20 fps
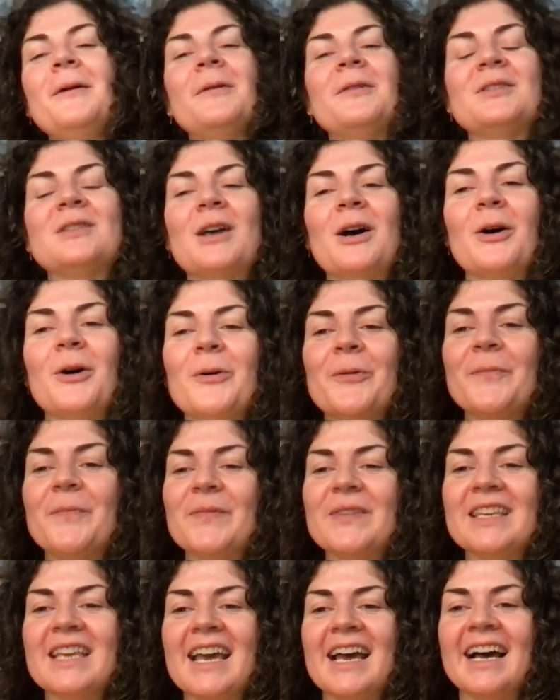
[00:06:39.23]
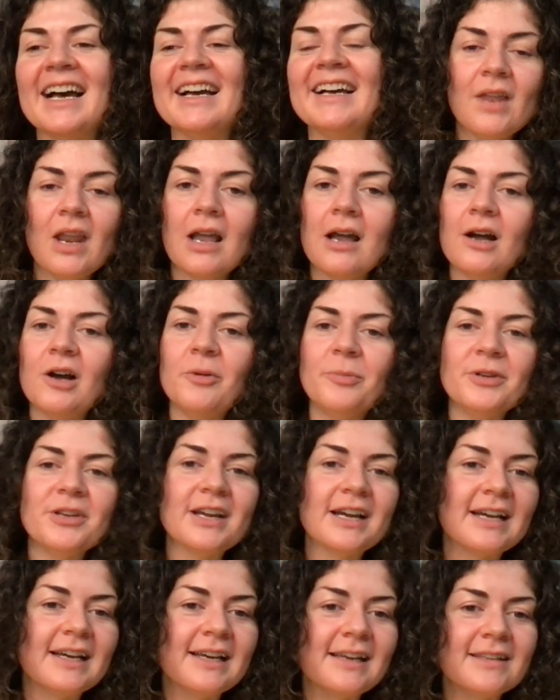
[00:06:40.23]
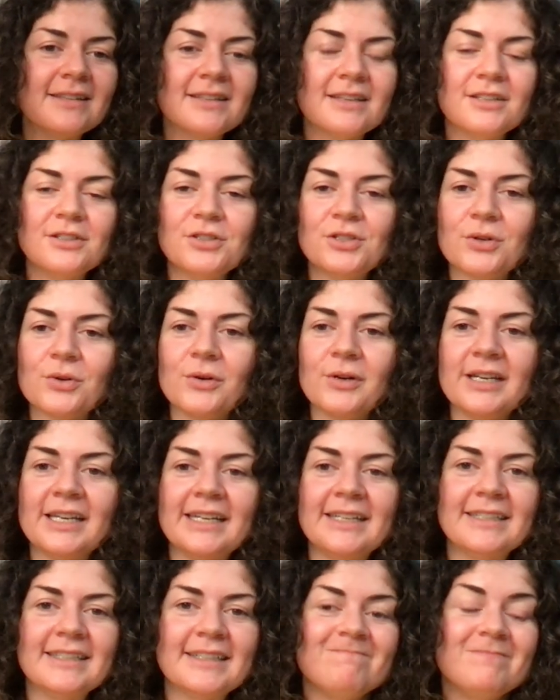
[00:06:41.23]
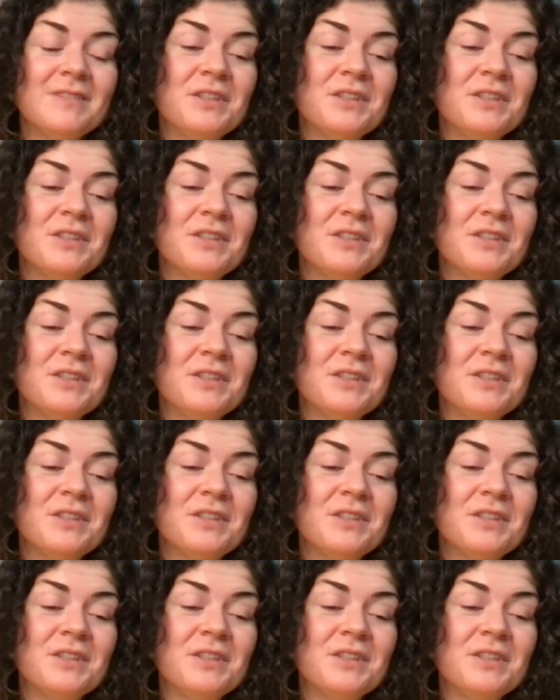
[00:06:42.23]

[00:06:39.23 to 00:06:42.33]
So yeah, I hope you guys enjoyed.